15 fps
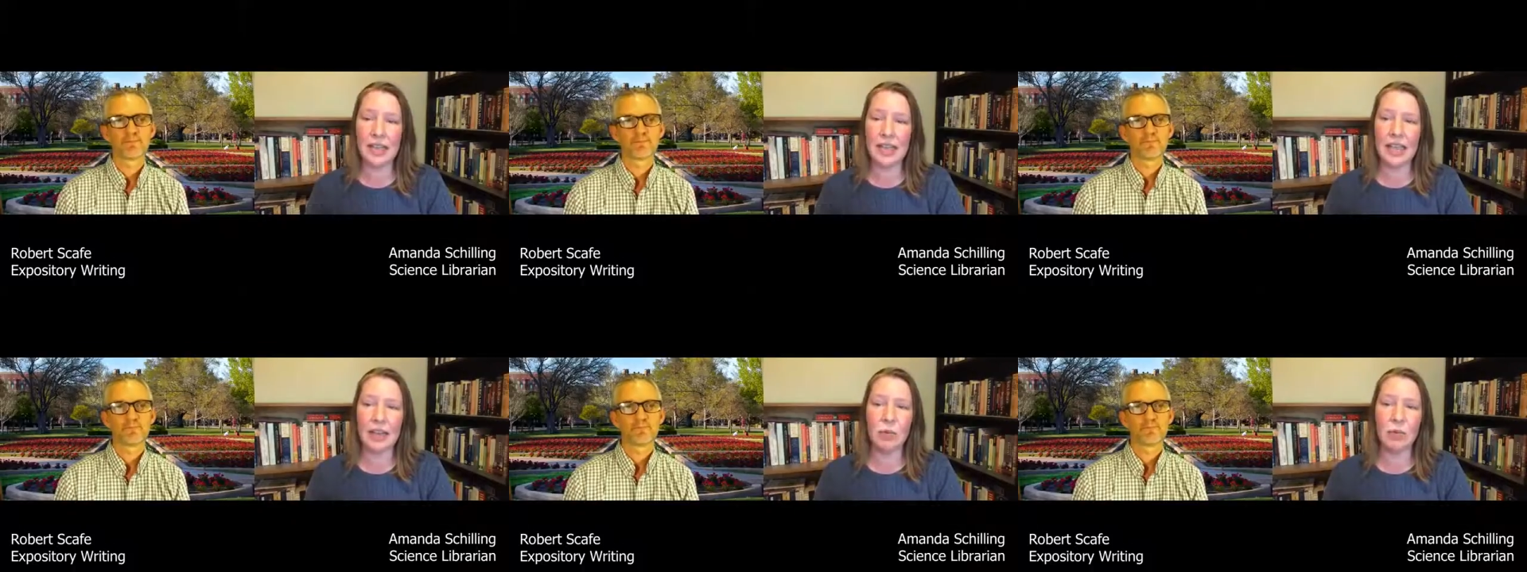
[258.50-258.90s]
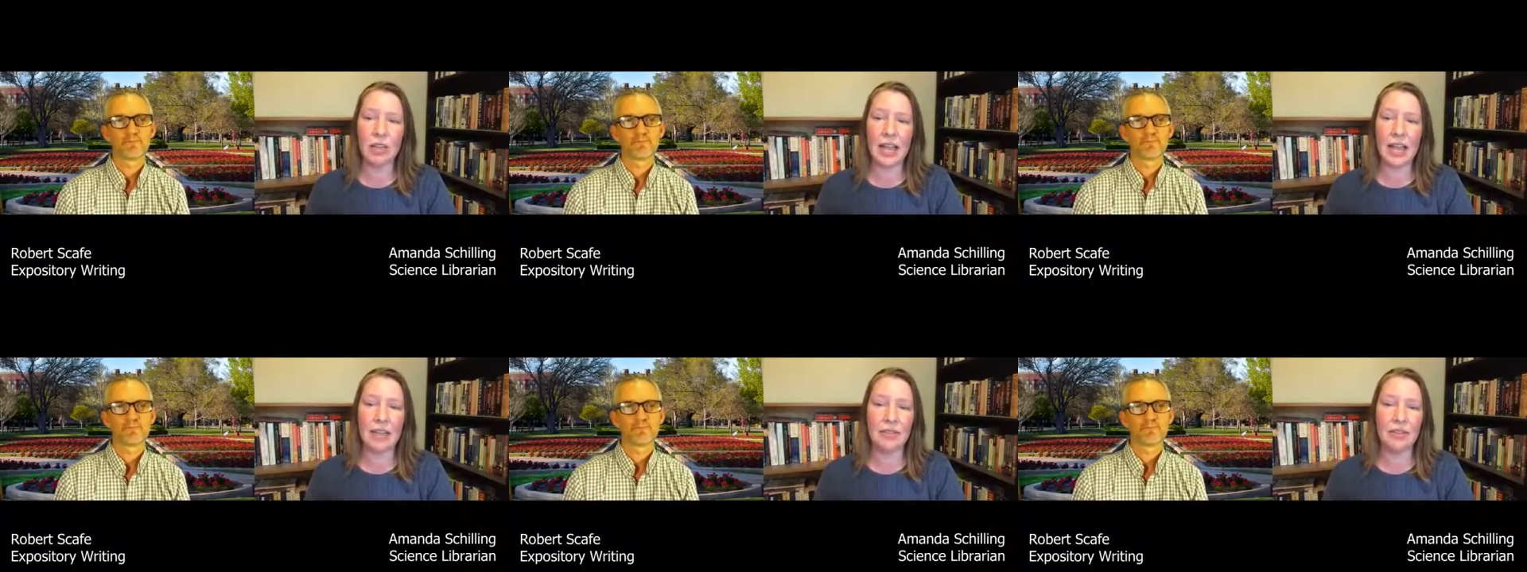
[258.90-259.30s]
Speaker 1: and we'll
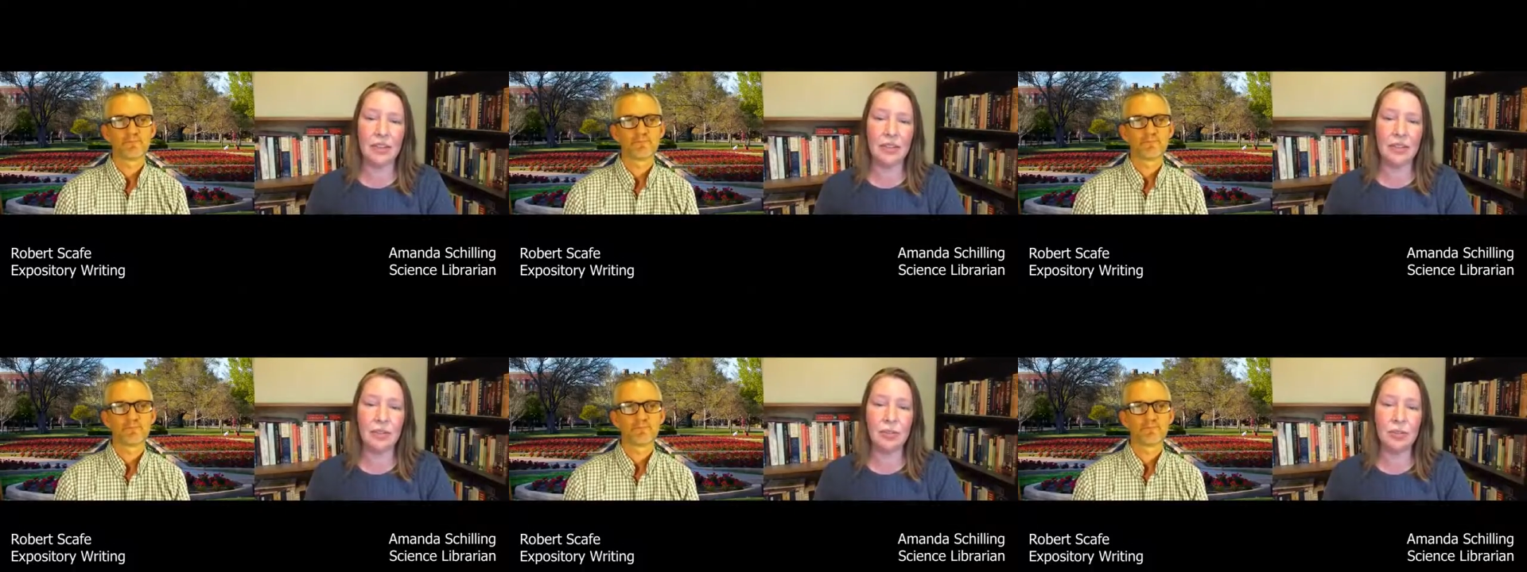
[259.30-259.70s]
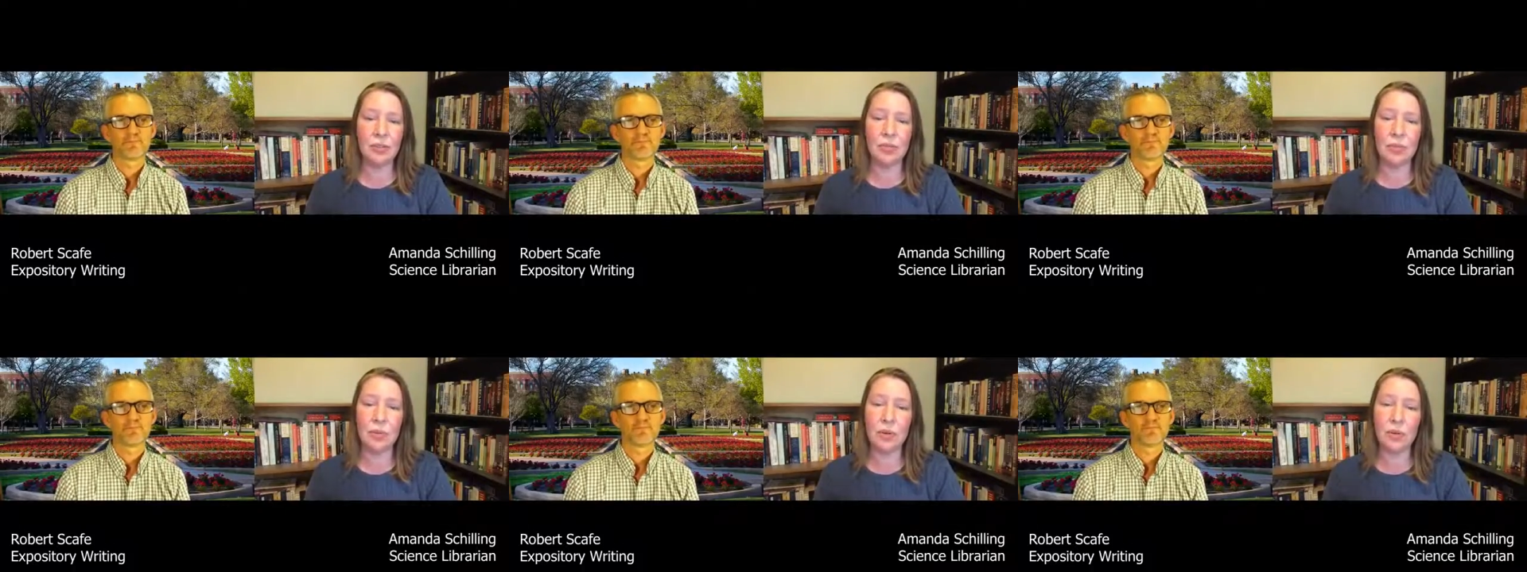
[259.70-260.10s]
have another
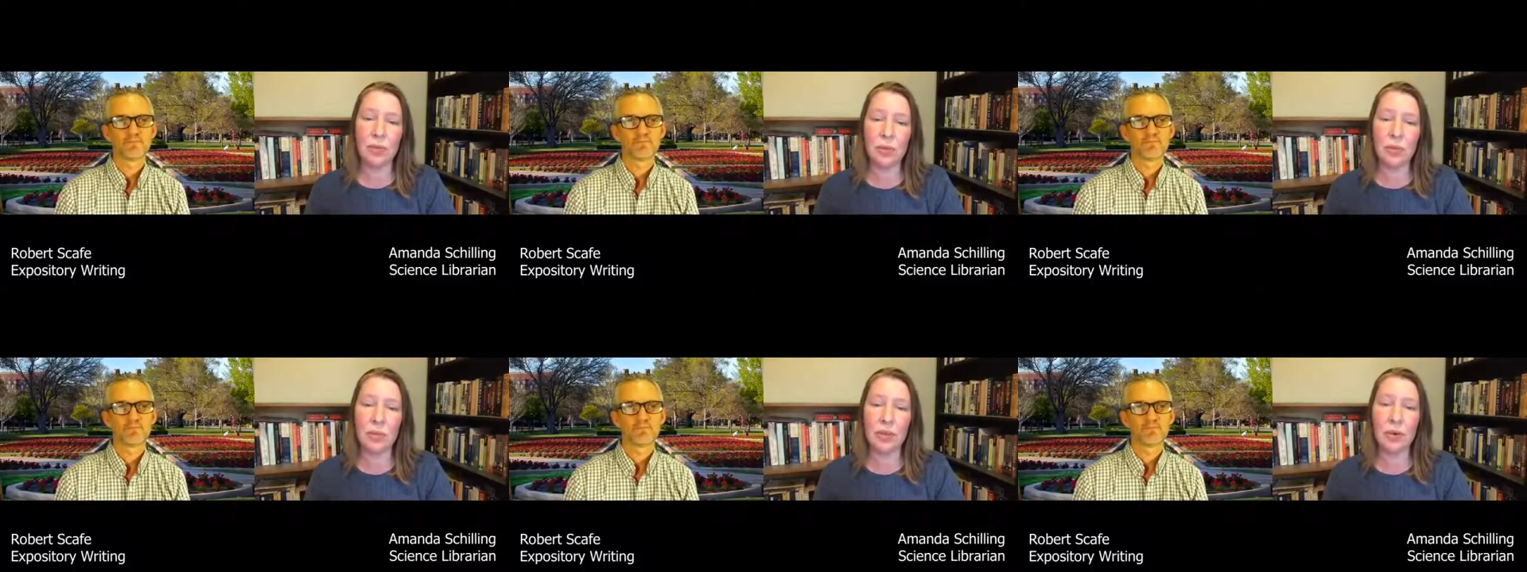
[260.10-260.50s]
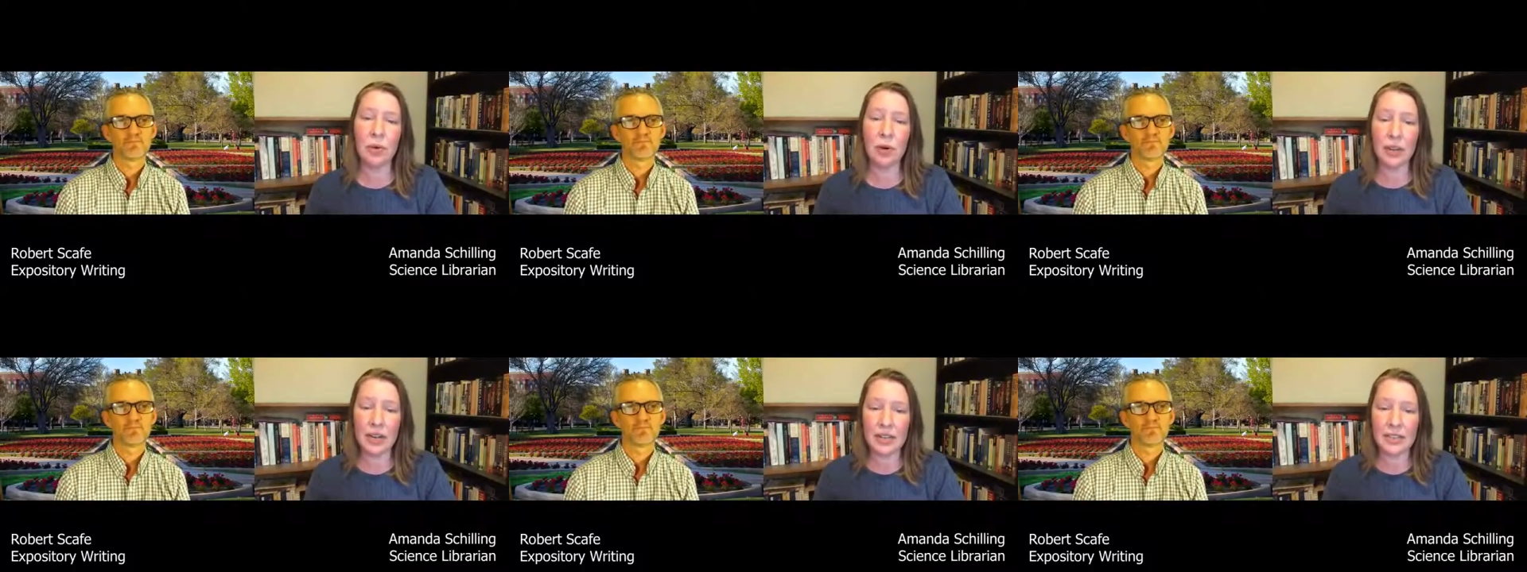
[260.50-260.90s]
group. We'll be
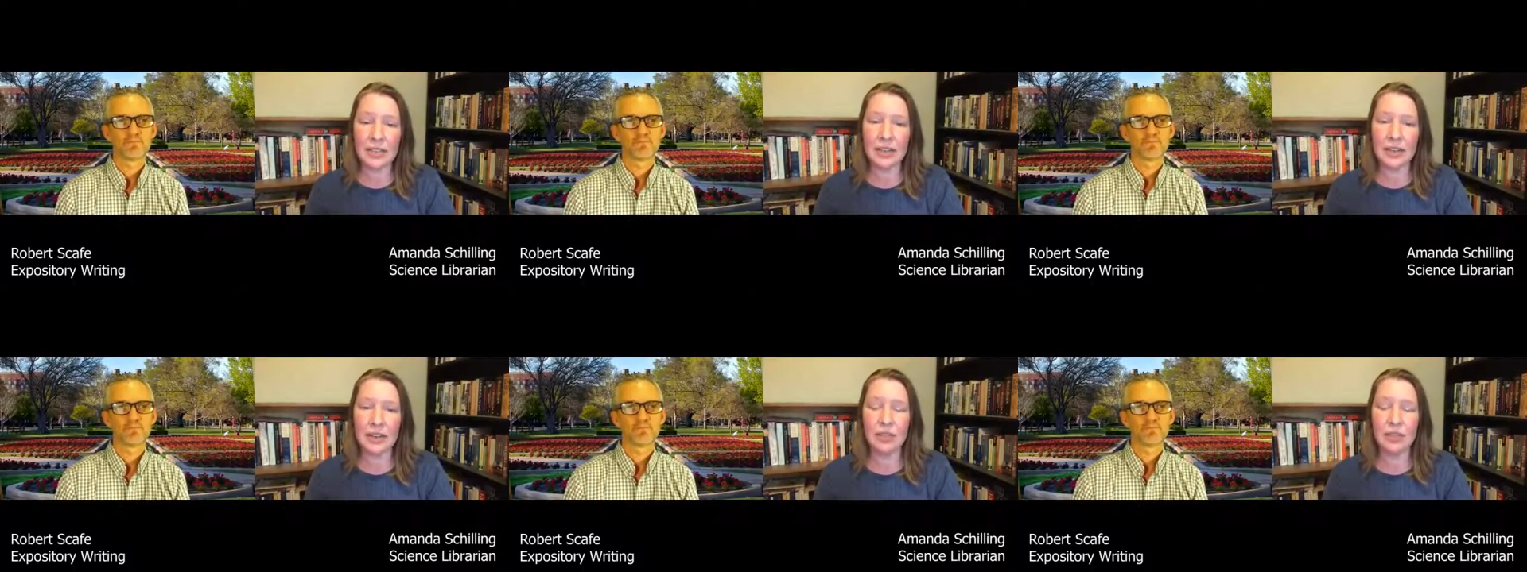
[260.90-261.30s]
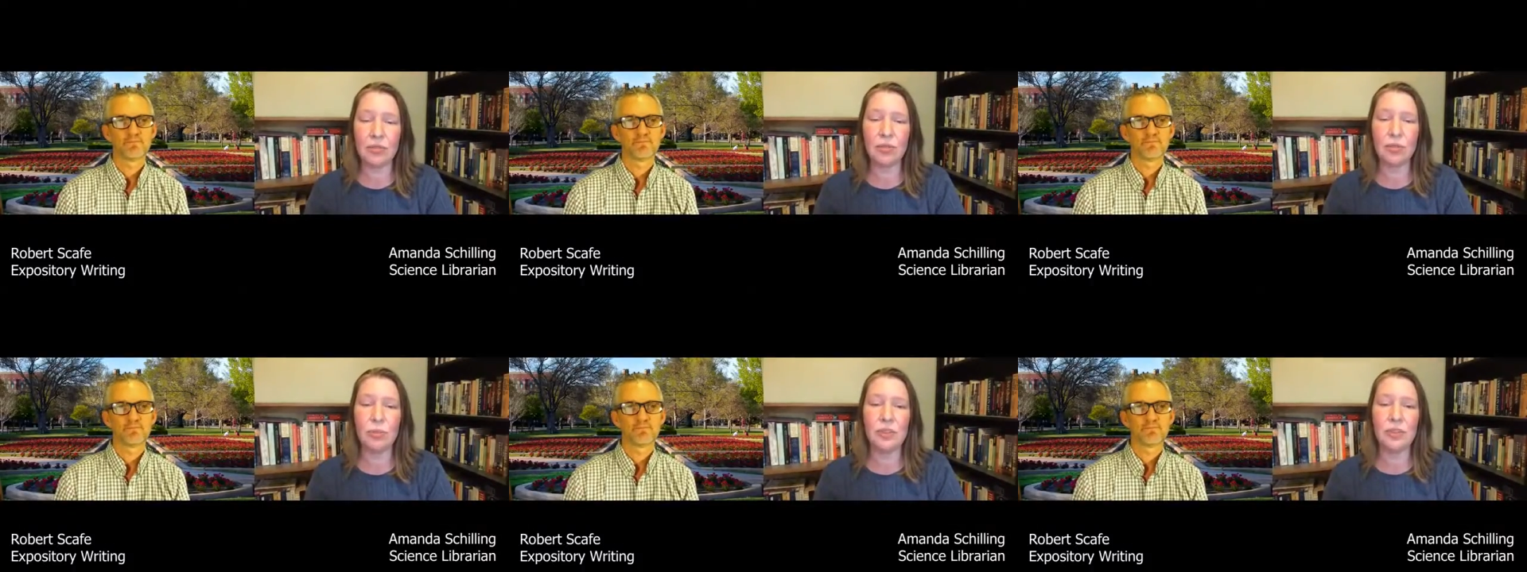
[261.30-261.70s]
organizing another
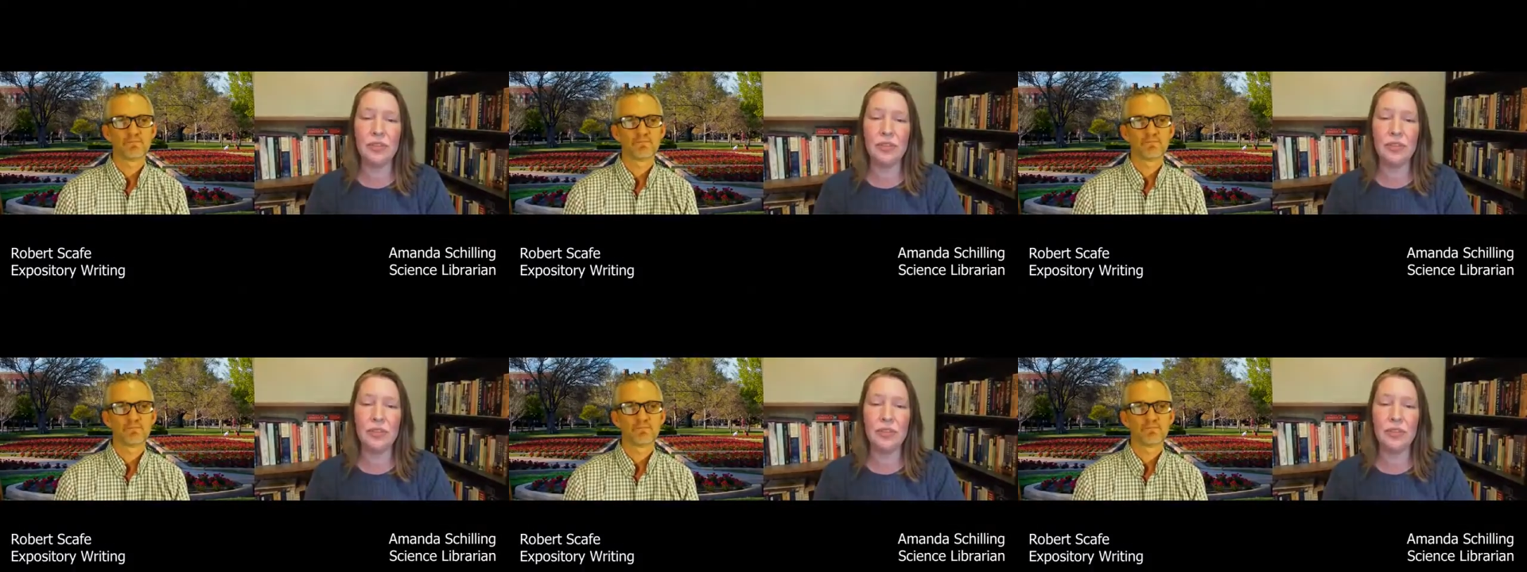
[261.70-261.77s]
group in the